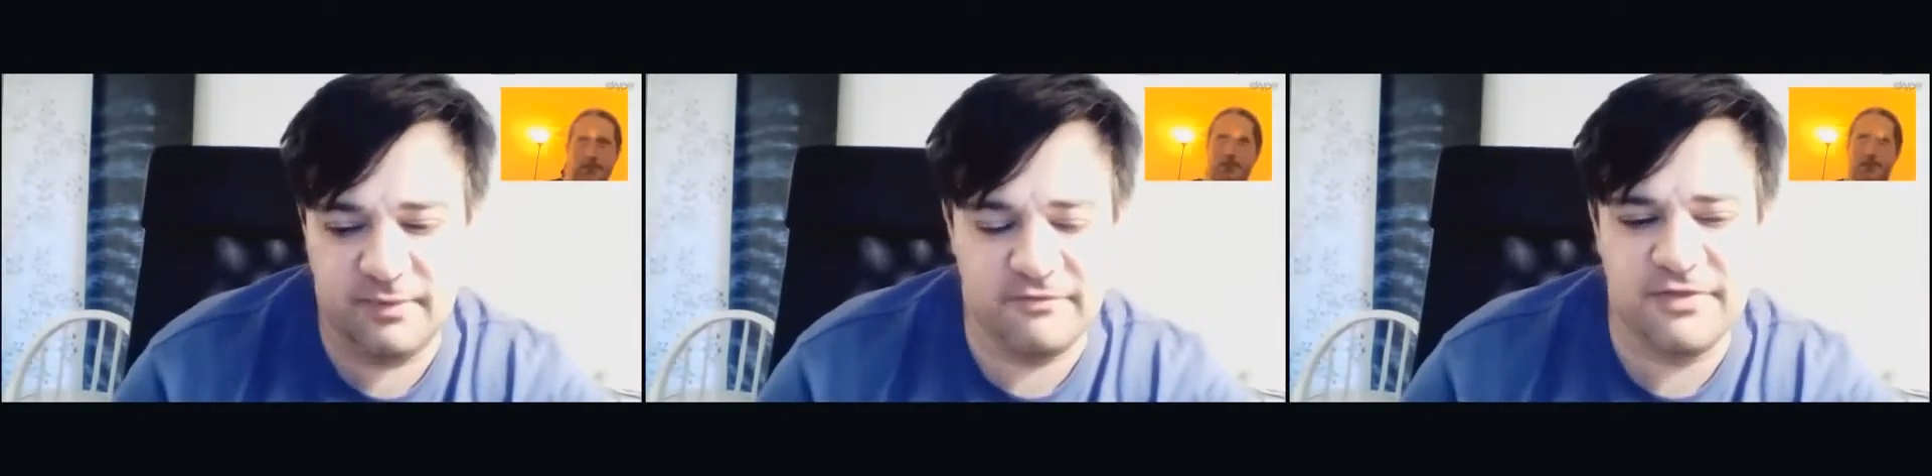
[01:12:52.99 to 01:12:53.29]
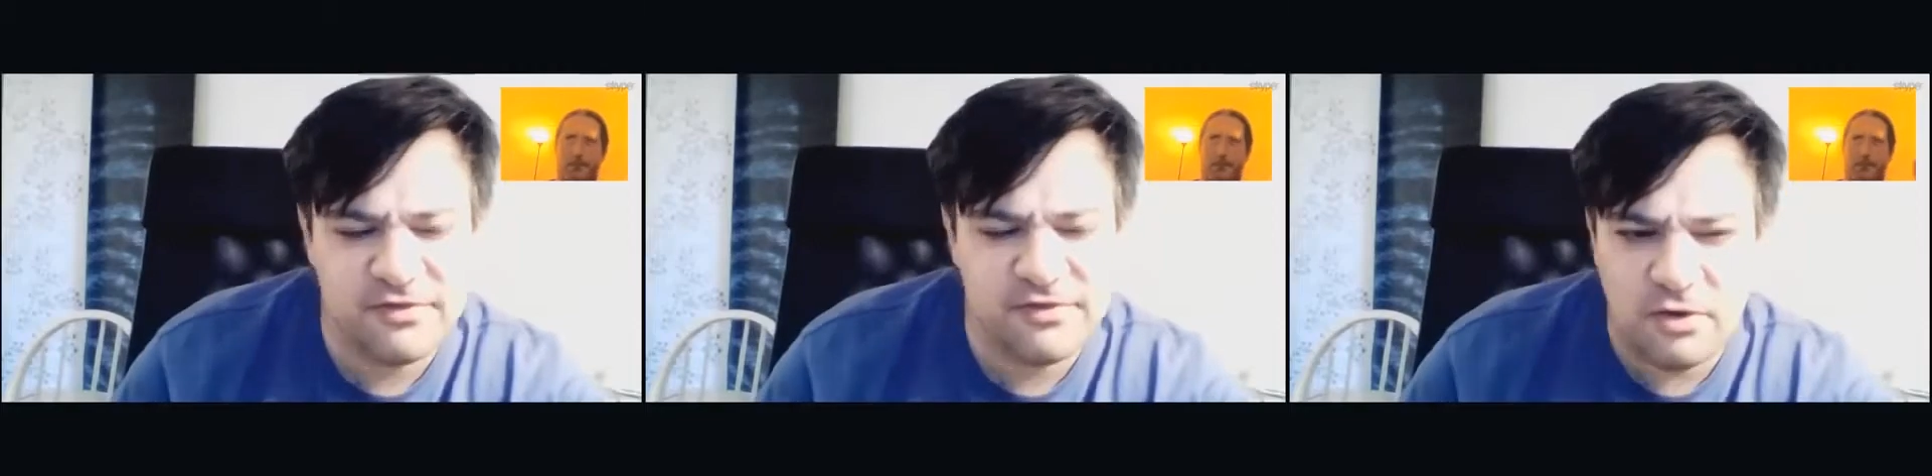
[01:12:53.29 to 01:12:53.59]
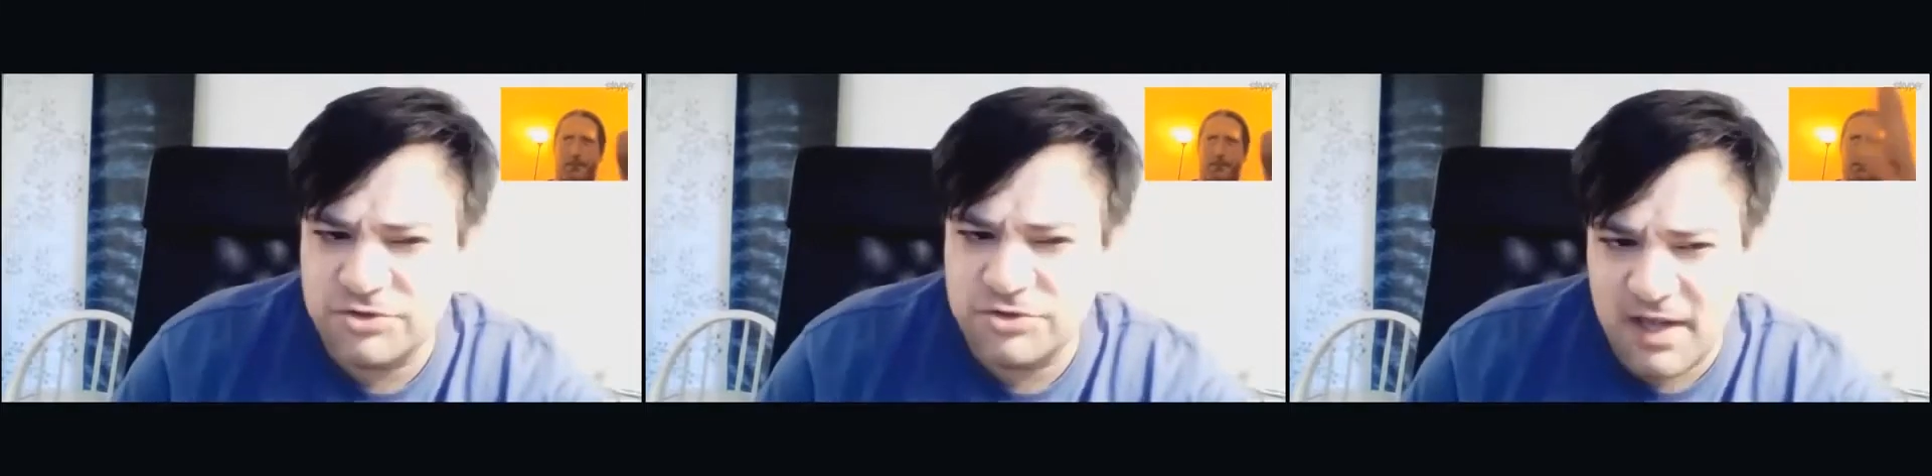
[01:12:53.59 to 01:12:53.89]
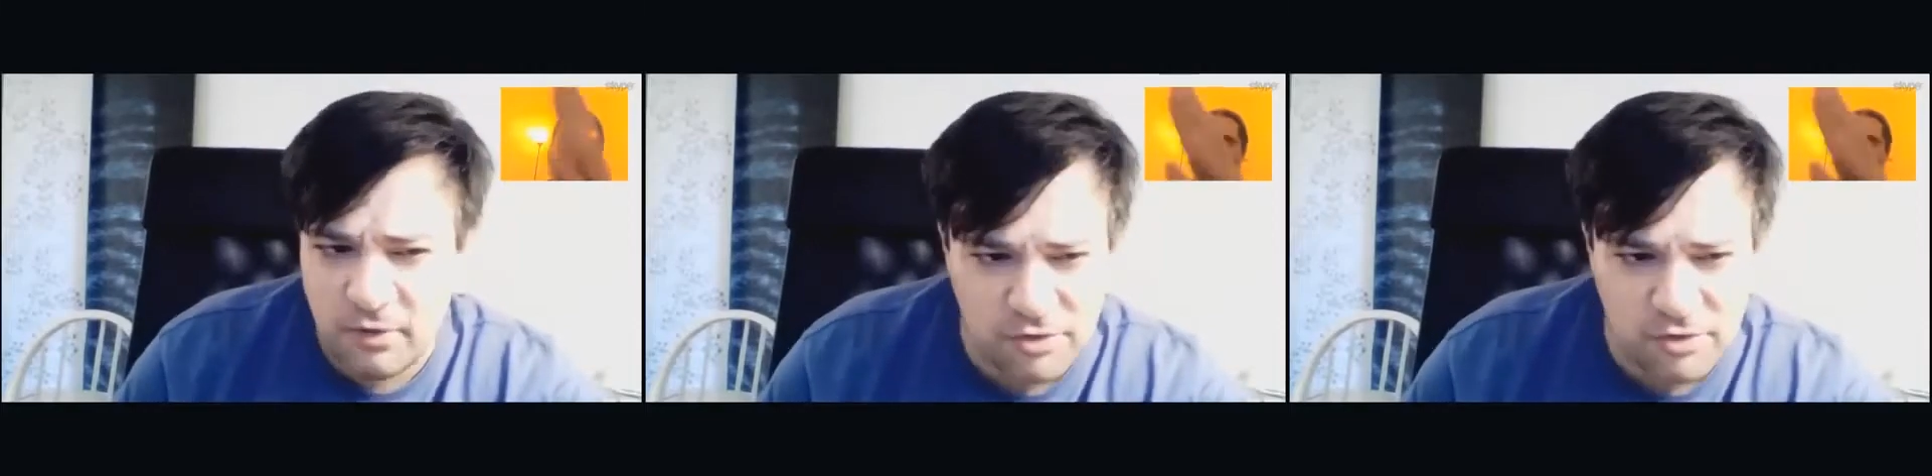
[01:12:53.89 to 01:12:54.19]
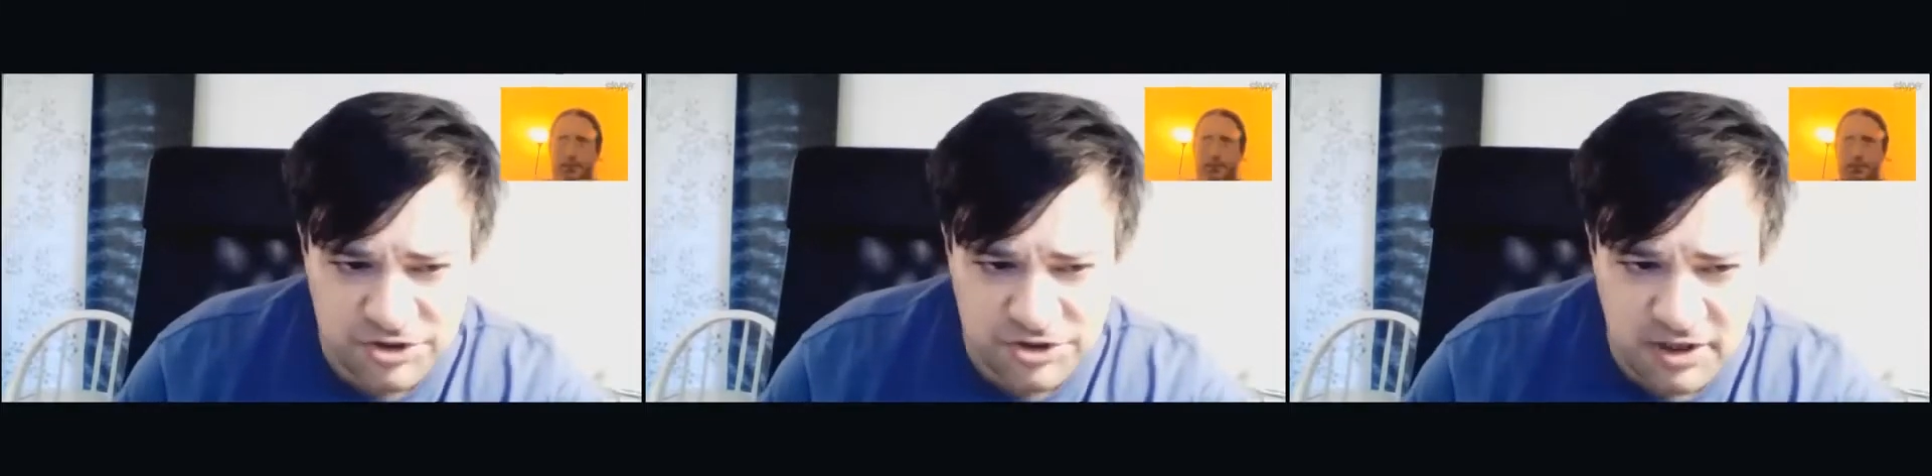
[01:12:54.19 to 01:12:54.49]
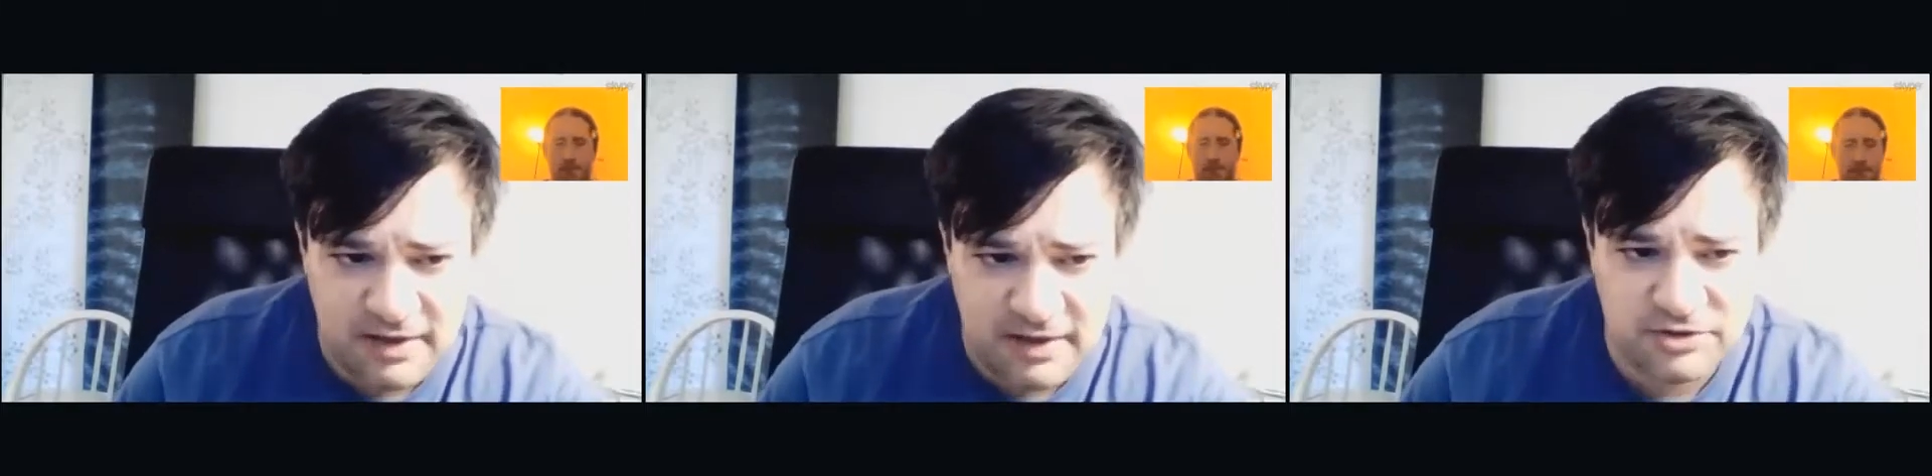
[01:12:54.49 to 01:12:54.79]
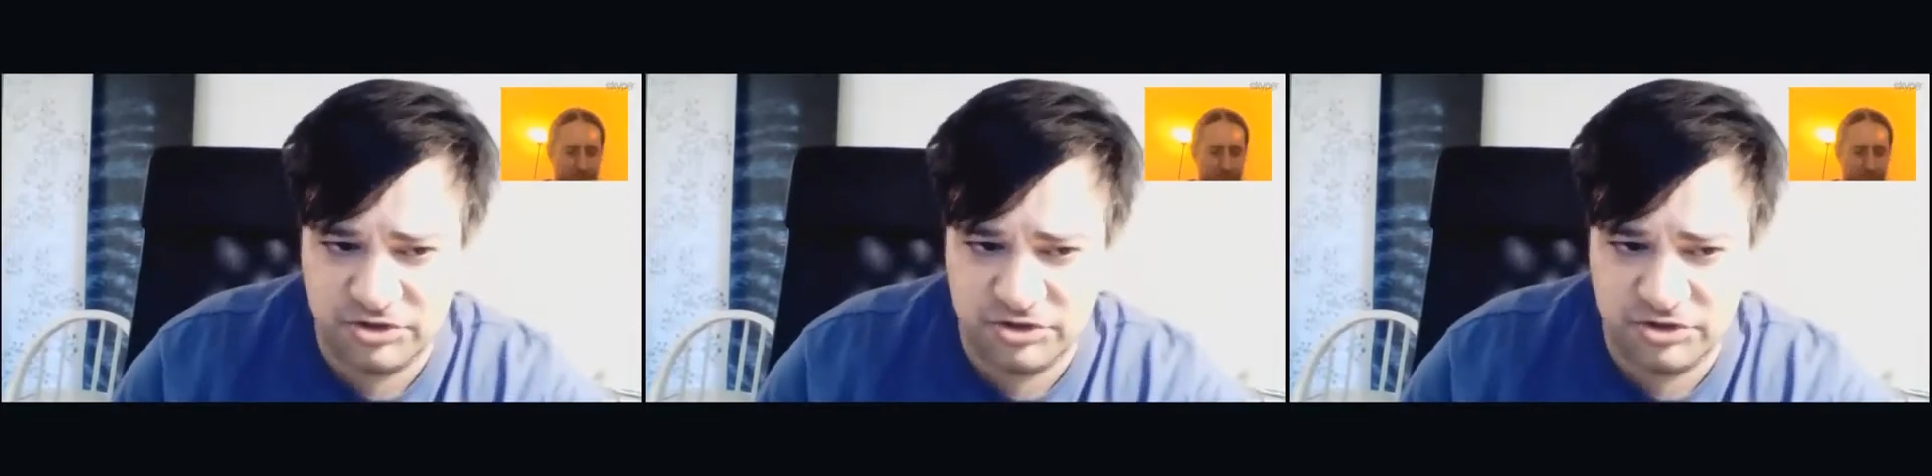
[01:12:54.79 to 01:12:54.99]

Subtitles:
whatever. There's no Judeo-Christian.